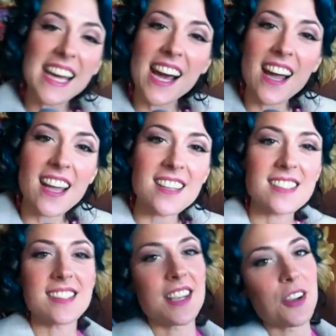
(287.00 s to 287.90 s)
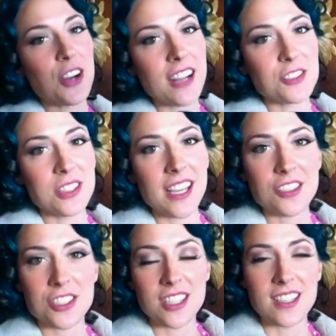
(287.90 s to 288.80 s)
guys,
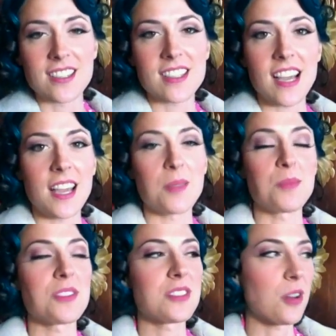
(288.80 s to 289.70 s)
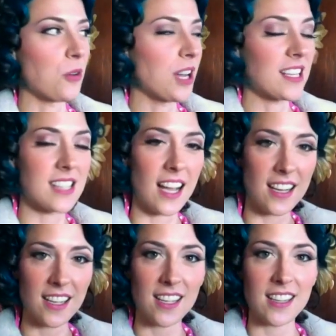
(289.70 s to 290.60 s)
congratulations. I am so
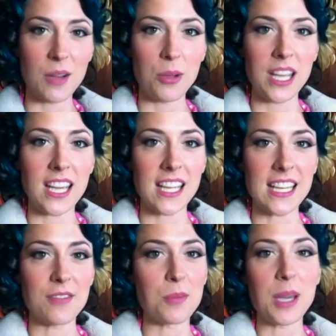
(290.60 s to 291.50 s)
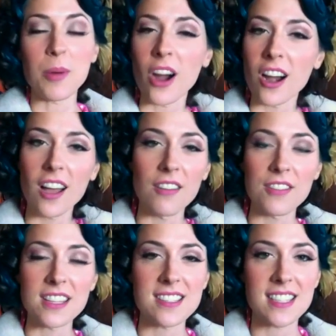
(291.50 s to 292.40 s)
excited that we can even be a part of
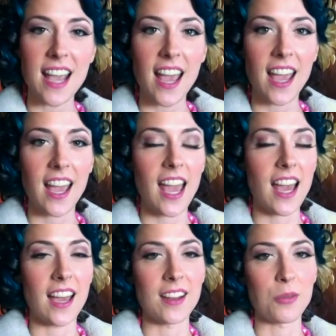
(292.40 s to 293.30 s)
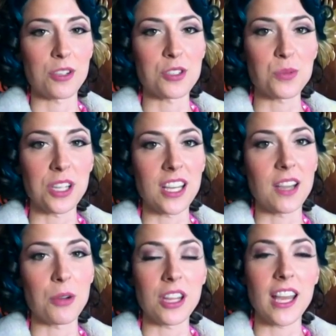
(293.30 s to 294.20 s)
this day and we're just
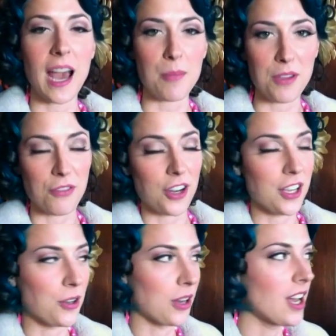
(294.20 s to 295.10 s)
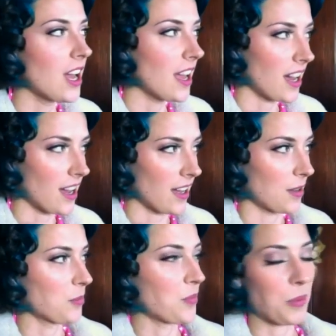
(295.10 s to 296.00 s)
really, really happy for you.
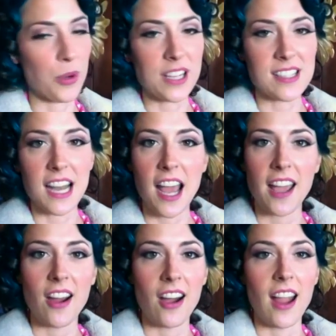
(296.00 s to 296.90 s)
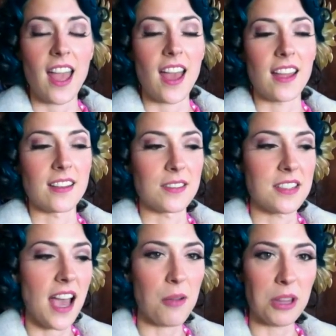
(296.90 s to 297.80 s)
Uh, Bricks and I are and
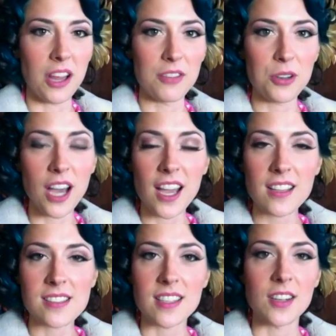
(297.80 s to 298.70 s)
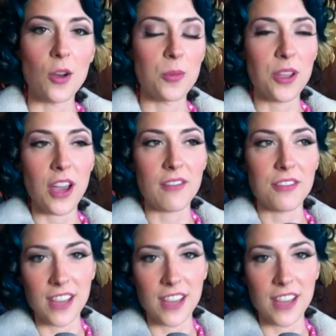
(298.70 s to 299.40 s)
yeah, we love you guys and hope that you have a